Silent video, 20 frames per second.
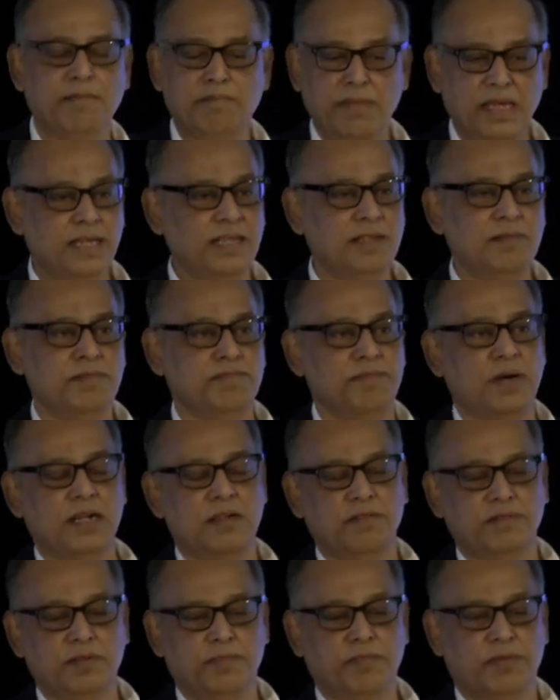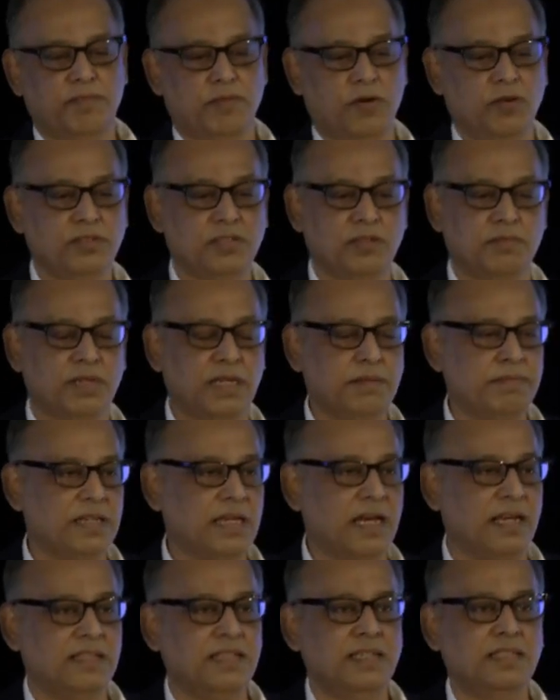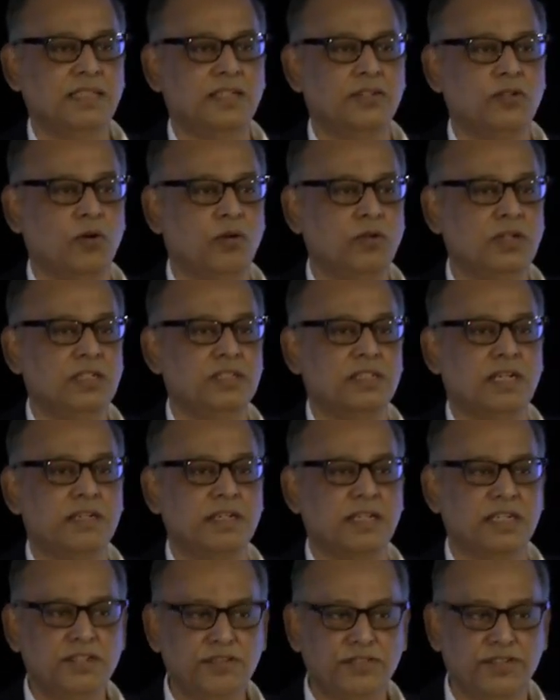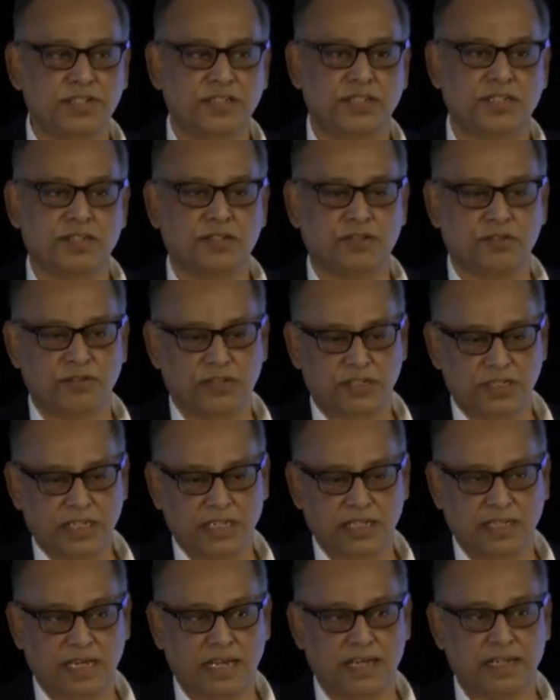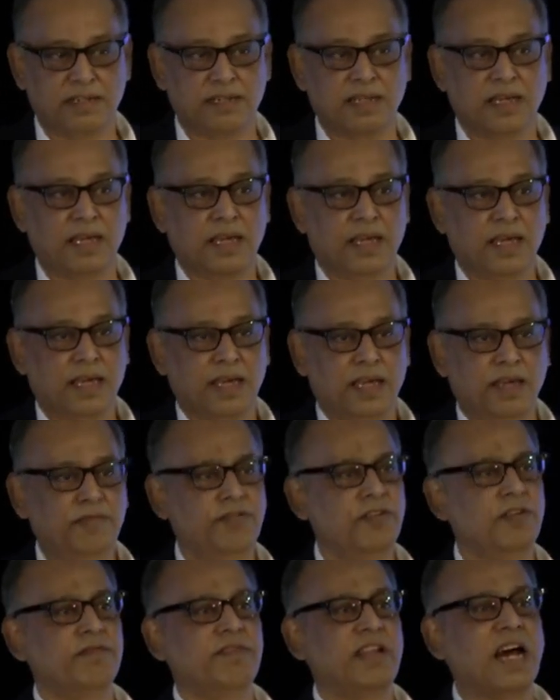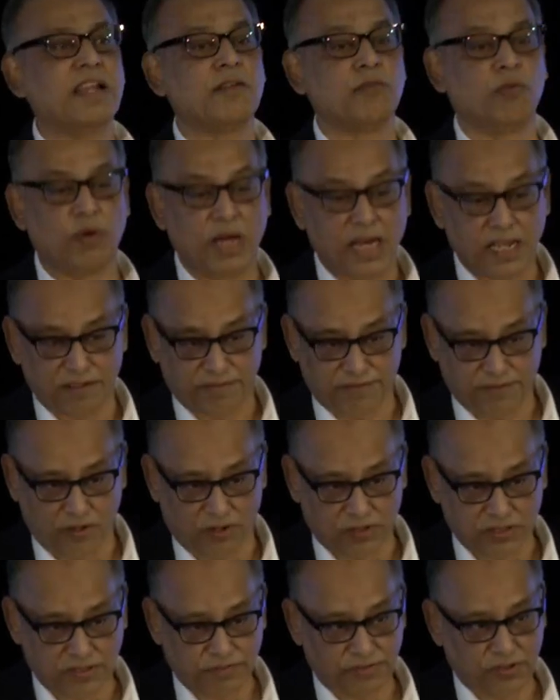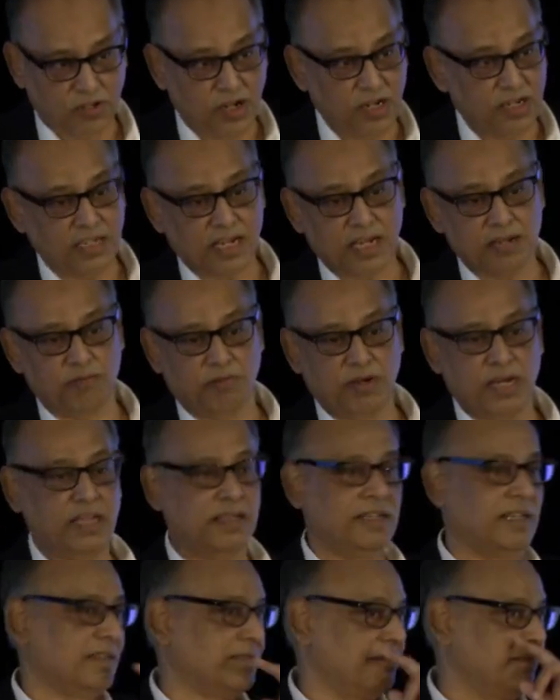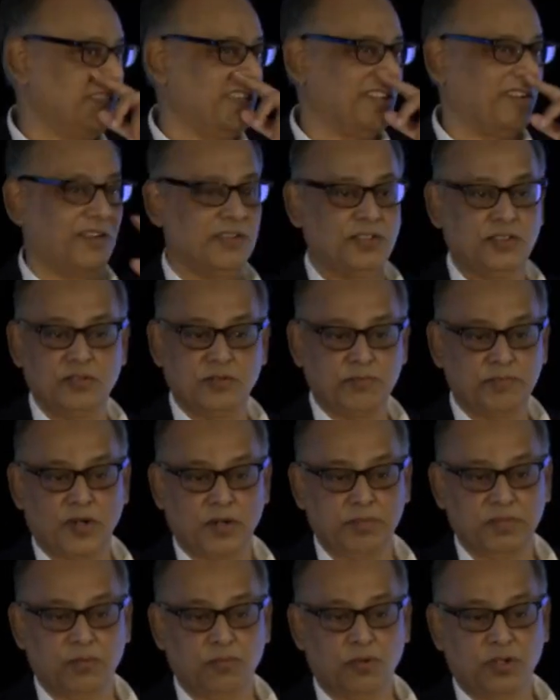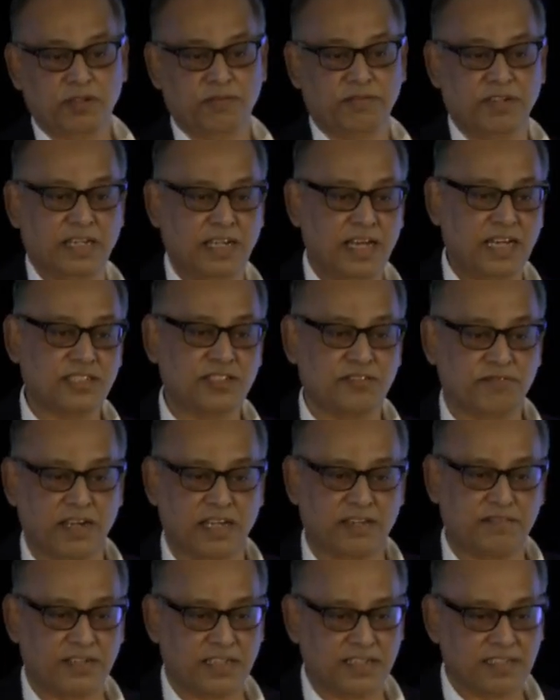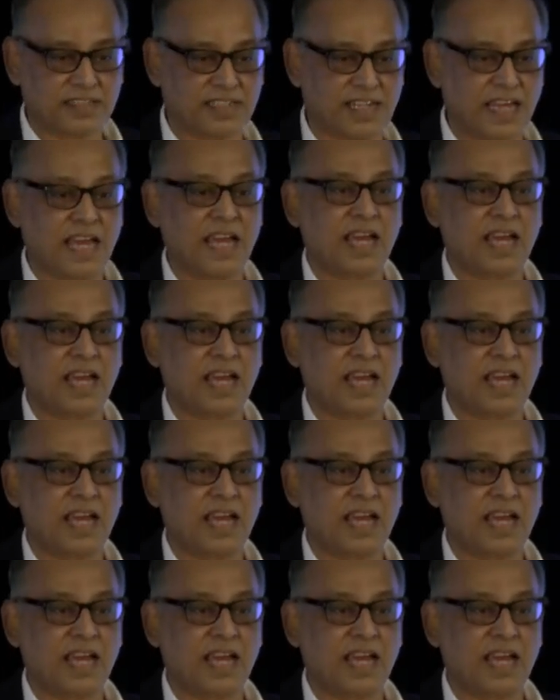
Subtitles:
make it part of the proposal, maybe. I think the donors are interested to see that if you've done well, of course. If you've not done well, then, you know, you probably won't even last 5 years.